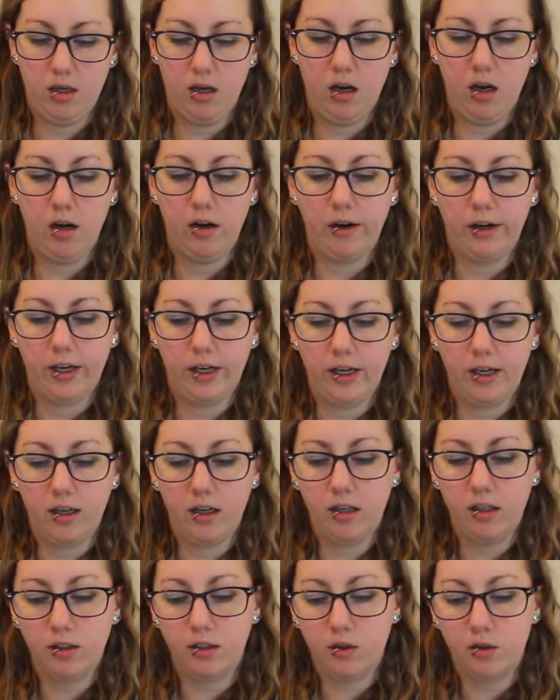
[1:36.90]
Alright,
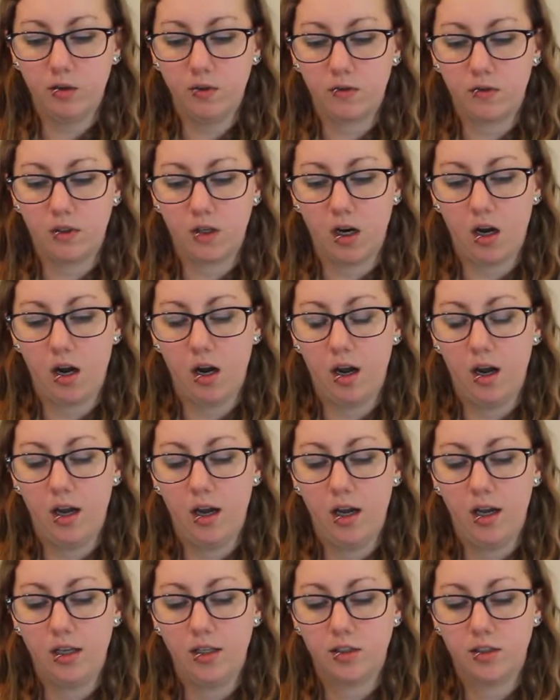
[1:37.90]
and you've
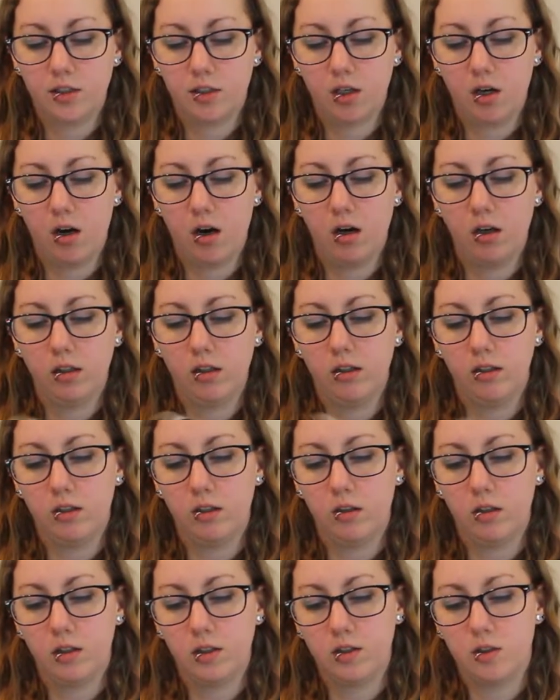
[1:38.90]
got our
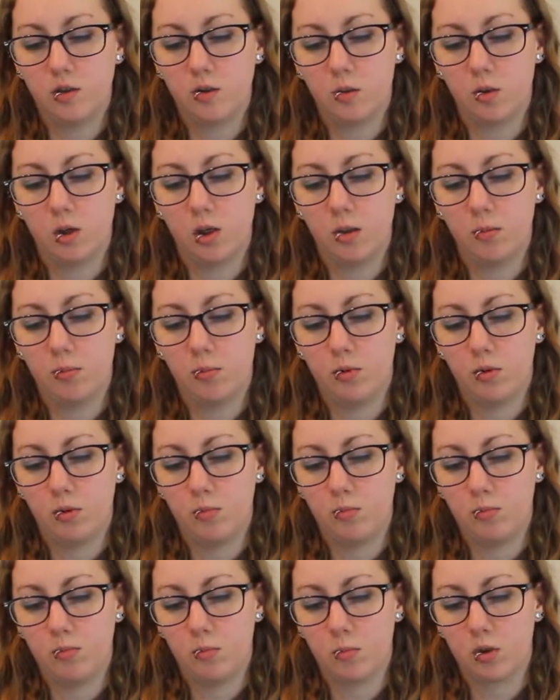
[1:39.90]
little
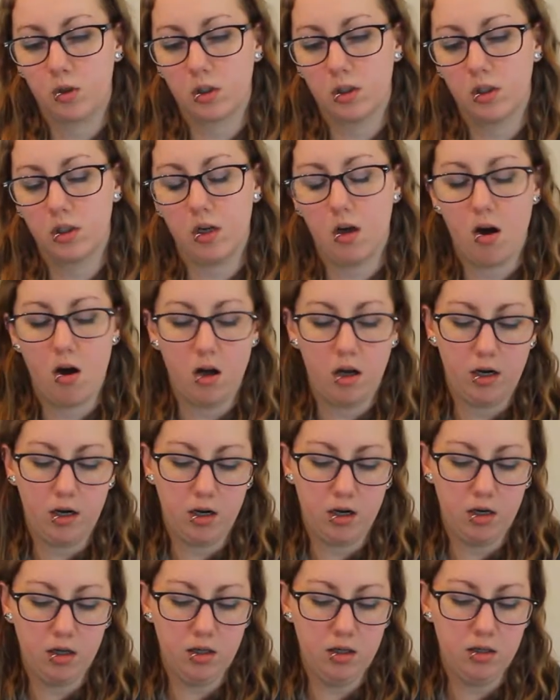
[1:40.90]
adorable
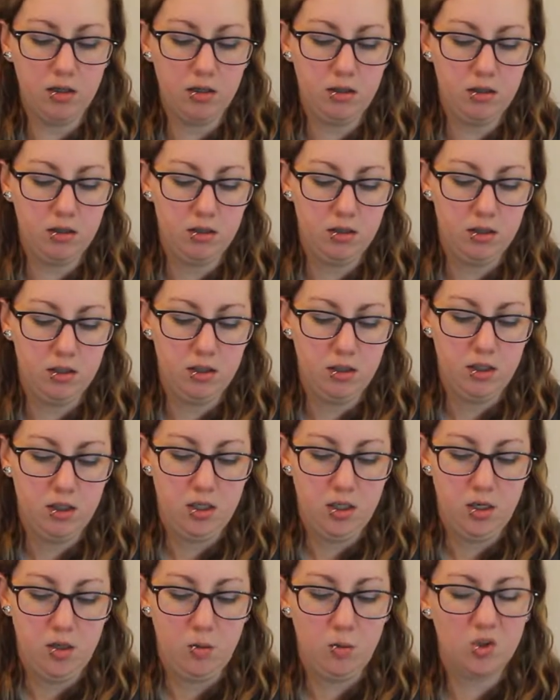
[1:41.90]
Morgana,
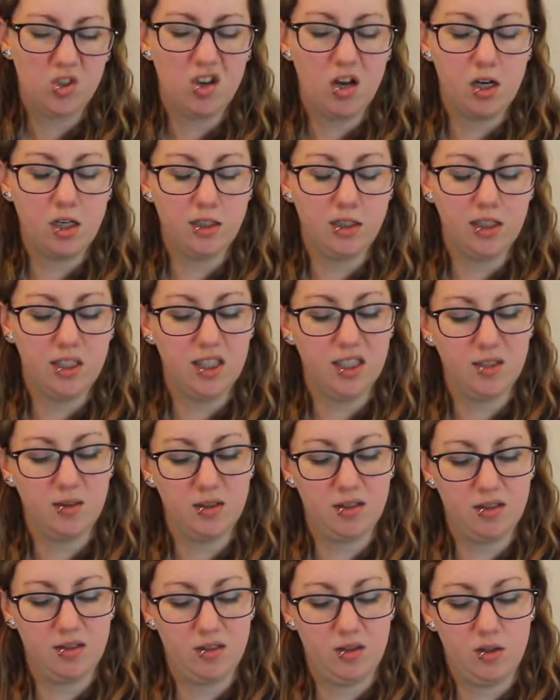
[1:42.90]
which honestly
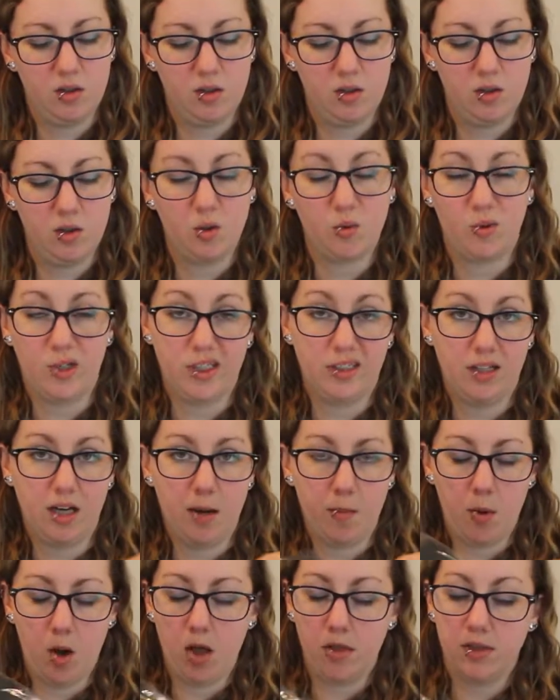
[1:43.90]
is the reason
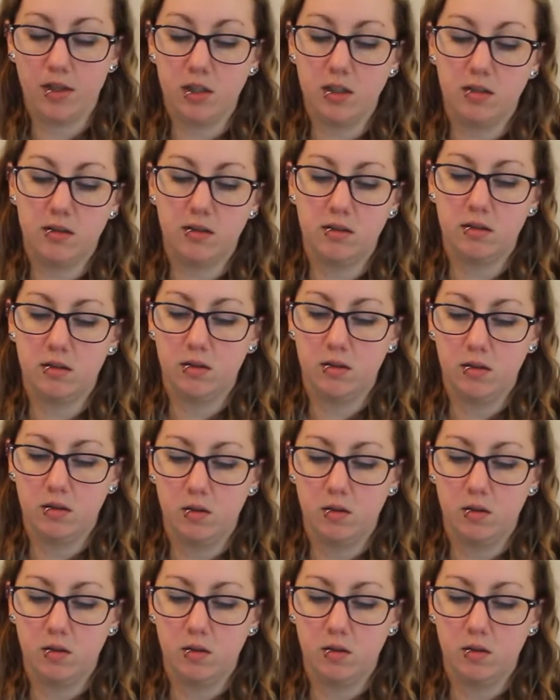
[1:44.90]
I bought this,